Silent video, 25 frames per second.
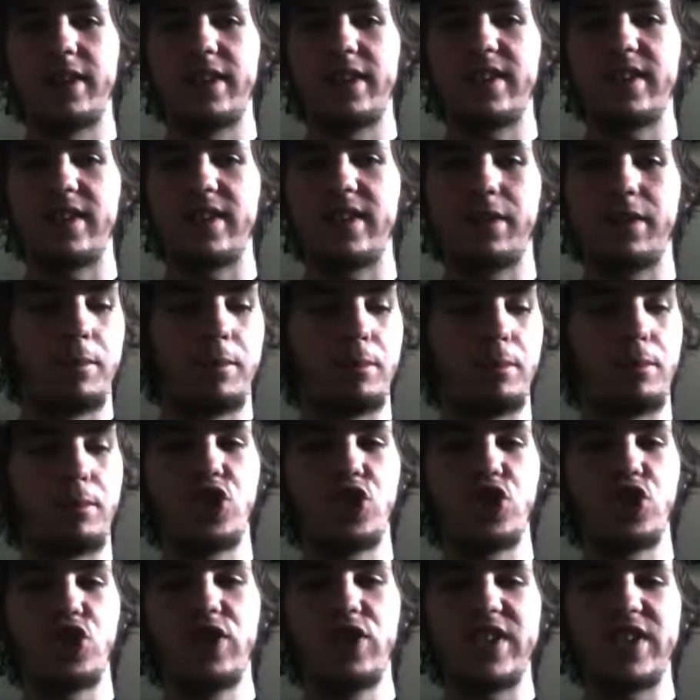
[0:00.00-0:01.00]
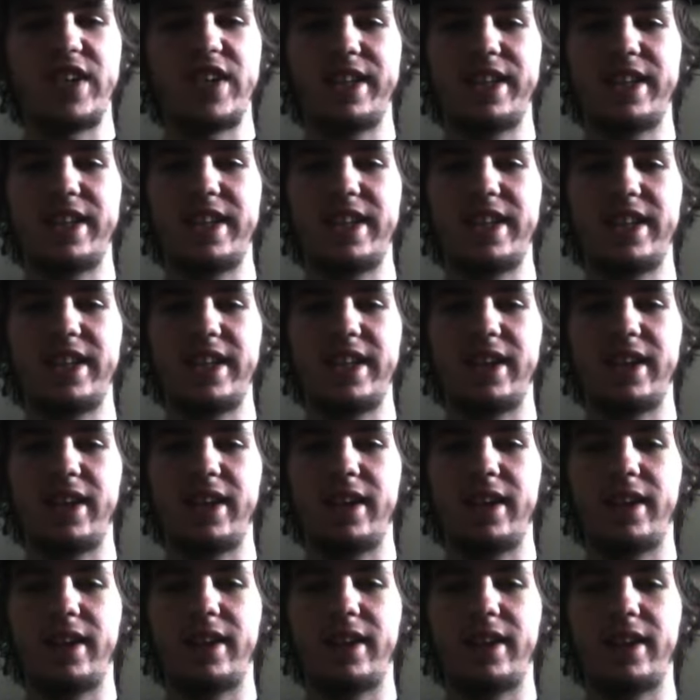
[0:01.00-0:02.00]
So Marshall cited the
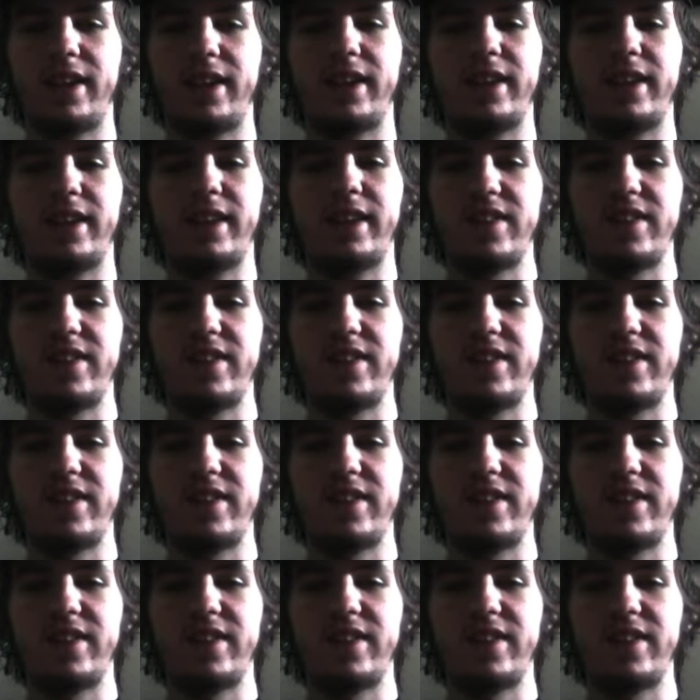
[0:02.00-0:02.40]
uh,